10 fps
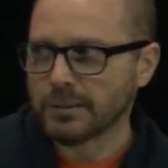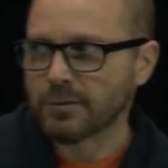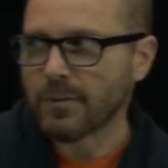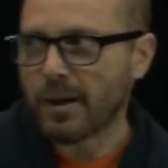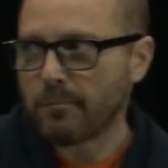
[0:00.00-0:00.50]

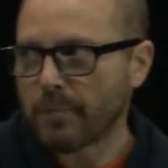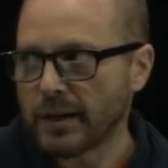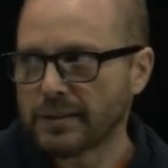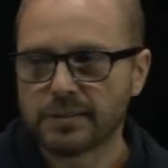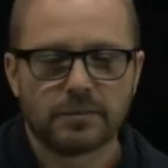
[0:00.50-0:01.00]
from that
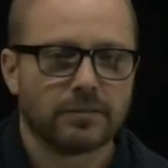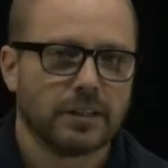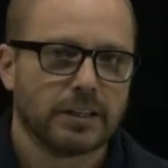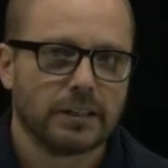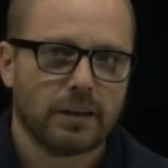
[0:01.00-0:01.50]
base of
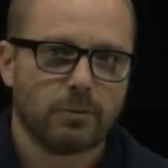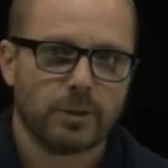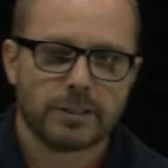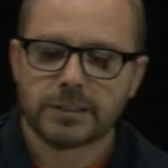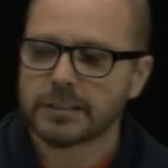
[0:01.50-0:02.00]
getting that
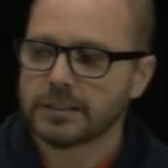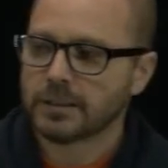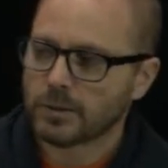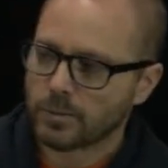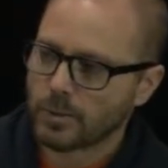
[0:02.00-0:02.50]
work done in
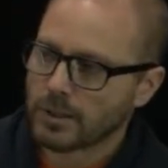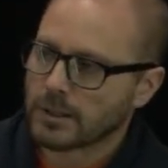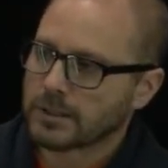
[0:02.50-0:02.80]
the homework.